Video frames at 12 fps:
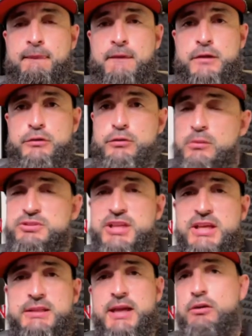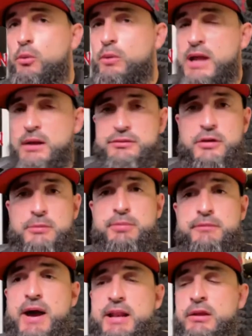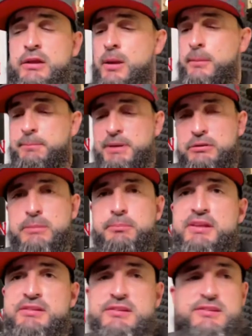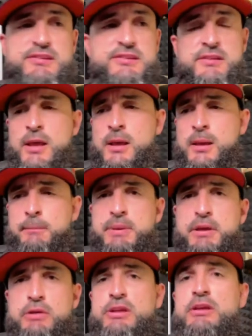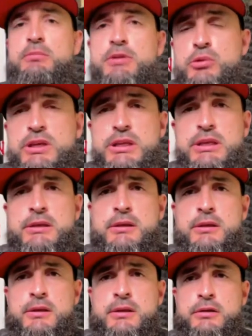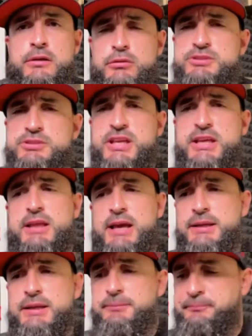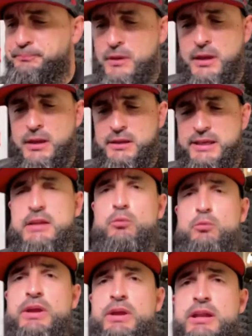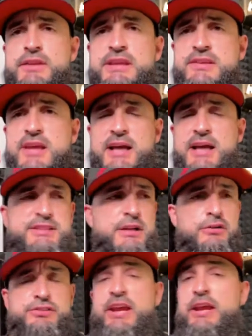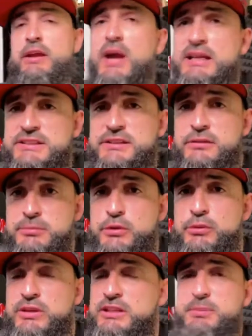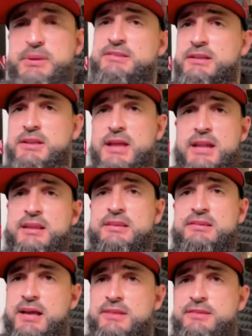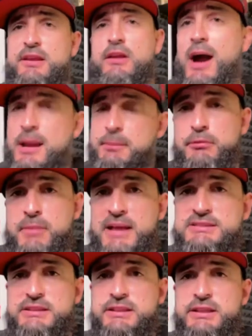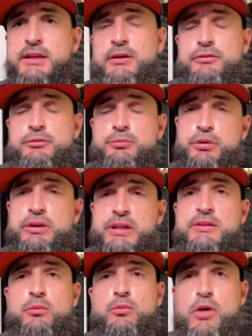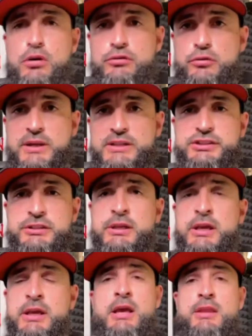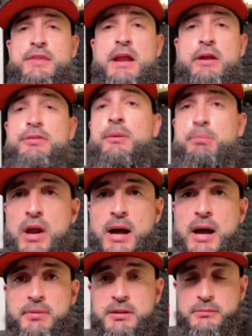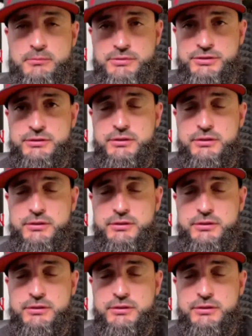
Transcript: You know what I'm saying? Like going out there and providing, building businesses, building community. You know what I'm saying? Like getting rid of these guys that are terrorizing communities, because a lot of these guys that are hyper masculine and are putting it in the wrong direction, they're the problems.